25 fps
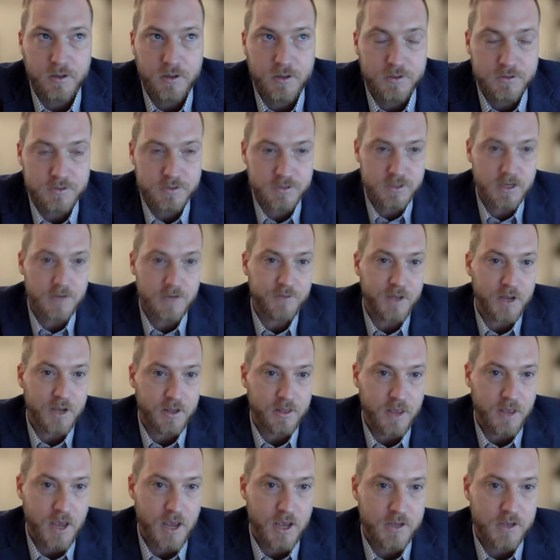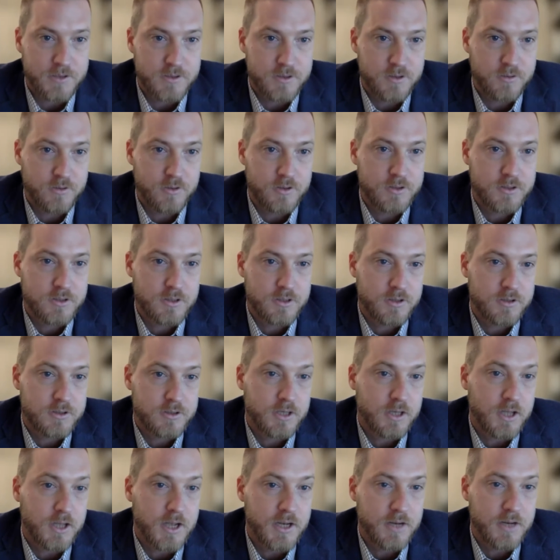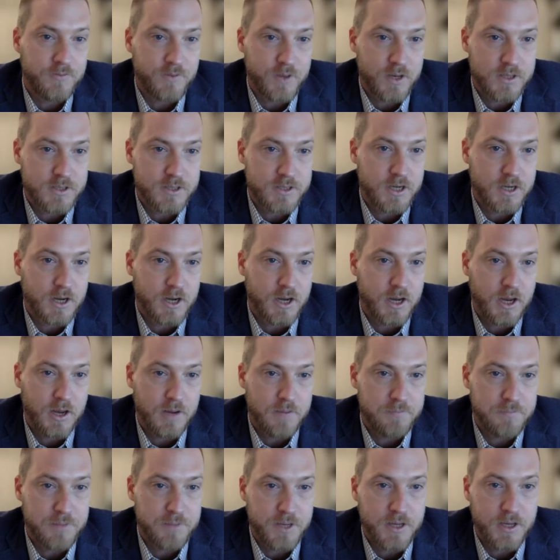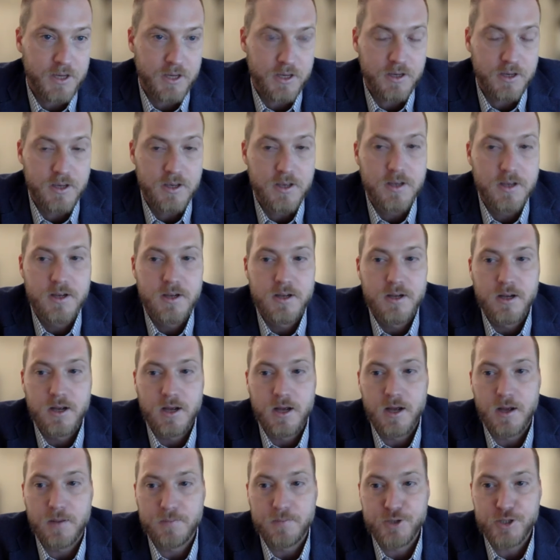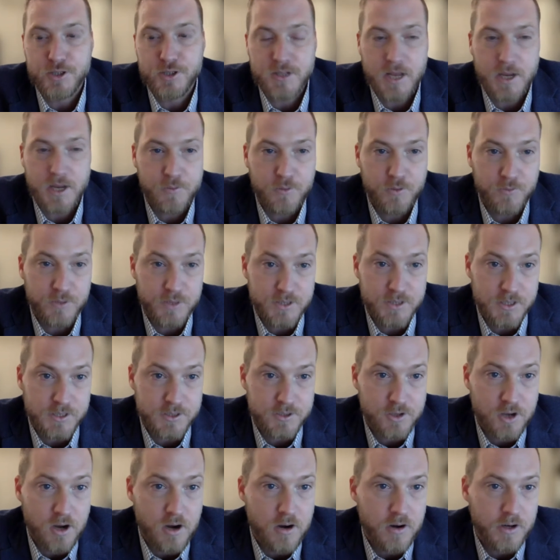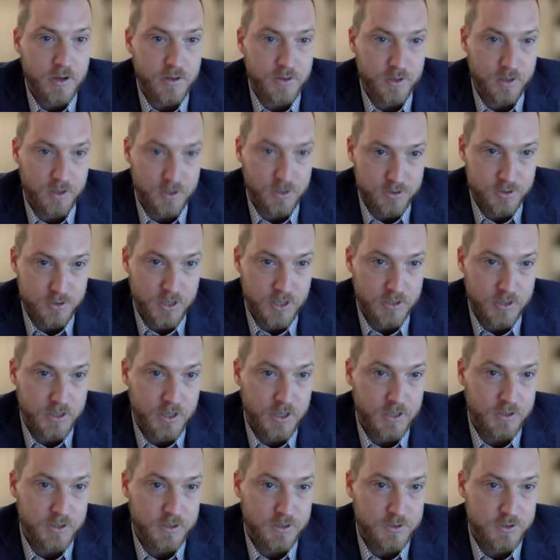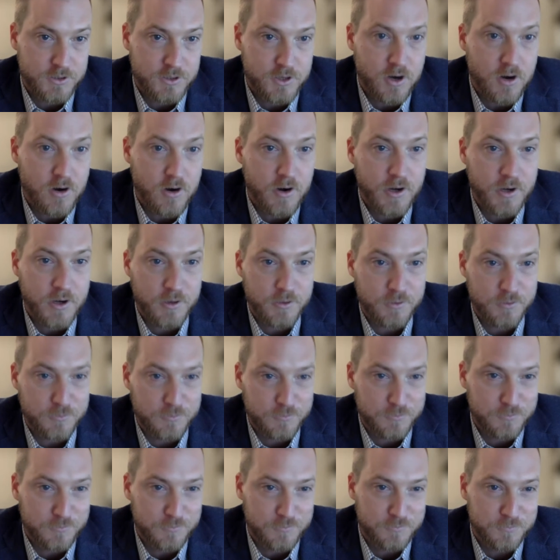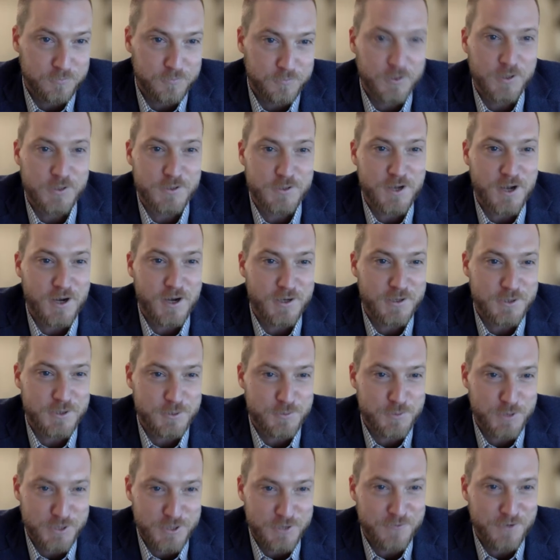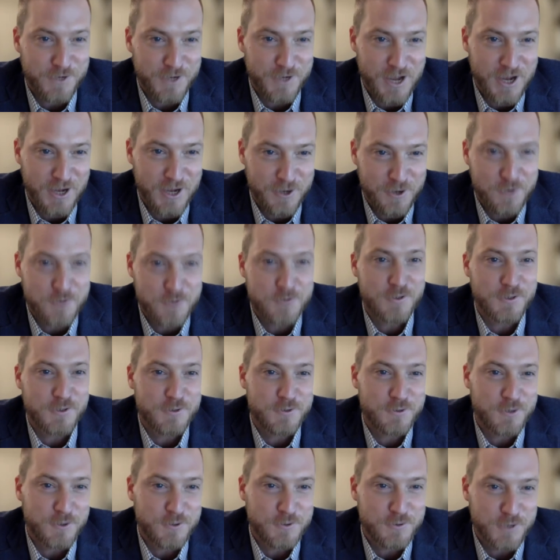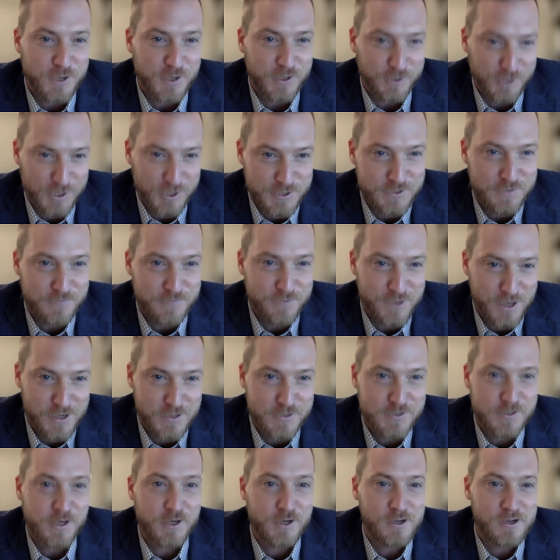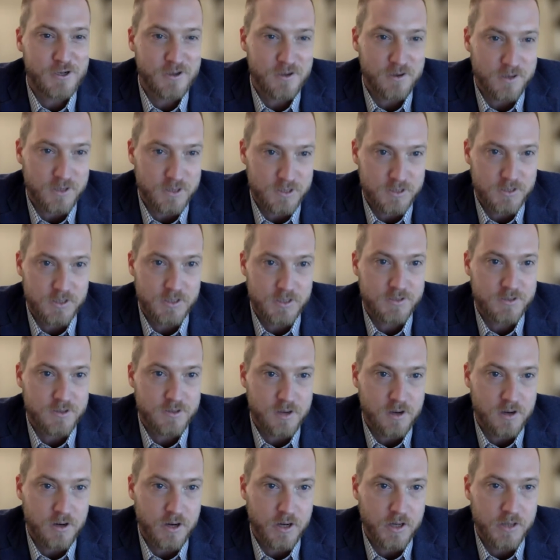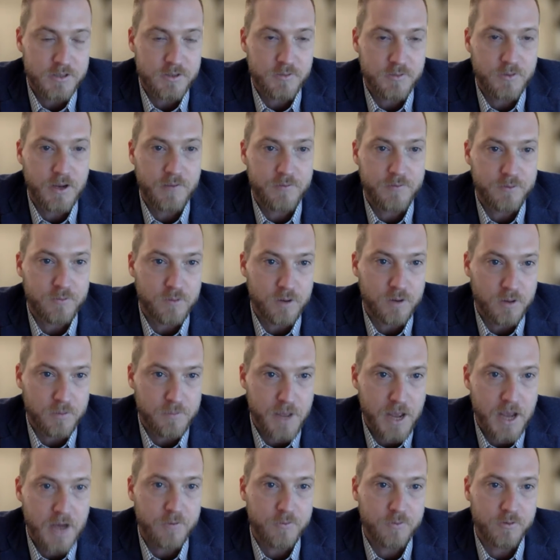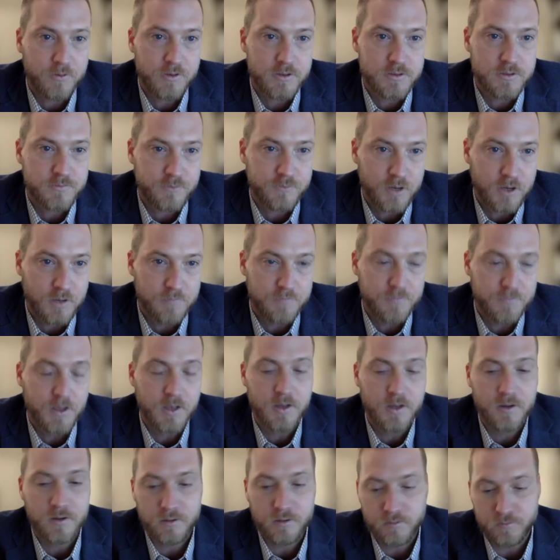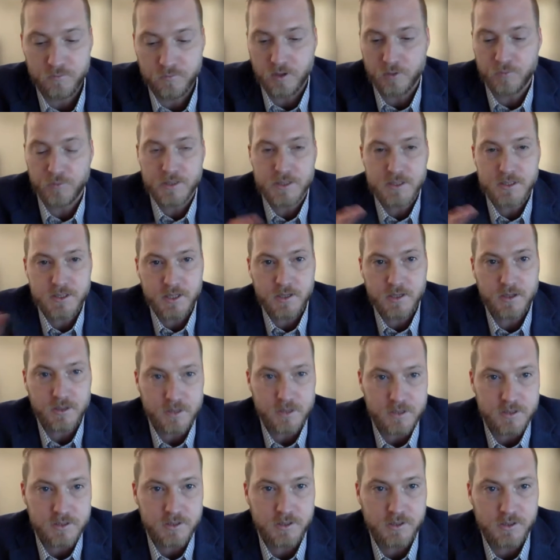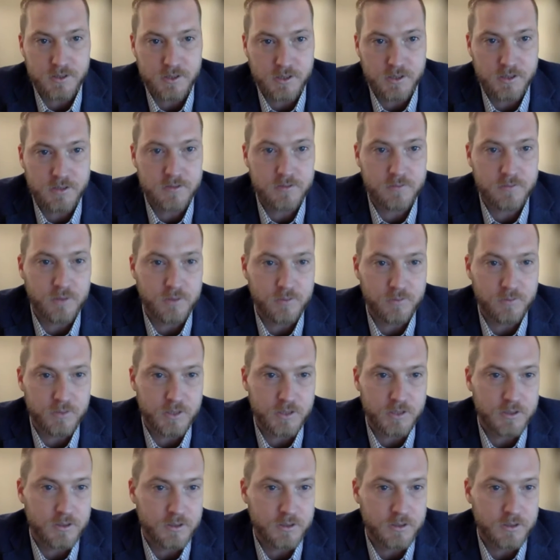stuff like that. So there's a lot of things that it can be, just like when we see scarring in the lungs, right? That scarring is not a specific diagnosis. There's a list of things that can cause the scarring. And so we have to work backwards from what we see on the CT to what we